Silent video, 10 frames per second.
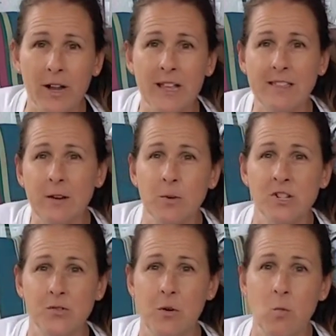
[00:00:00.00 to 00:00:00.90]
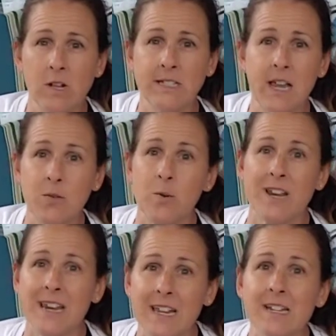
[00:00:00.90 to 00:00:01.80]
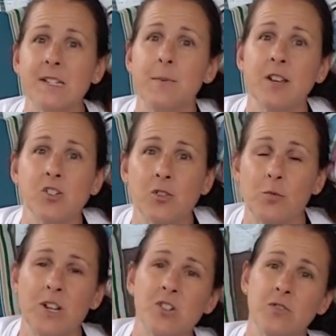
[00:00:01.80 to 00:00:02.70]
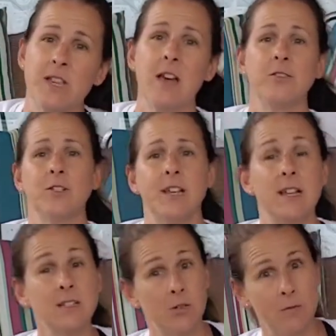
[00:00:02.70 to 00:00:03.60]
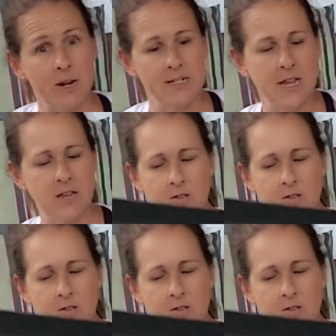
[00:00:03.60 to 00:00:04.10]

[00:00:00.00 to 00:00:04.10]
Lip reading: anything we do on one side, we need to make sure we do the other side. So I'm going to take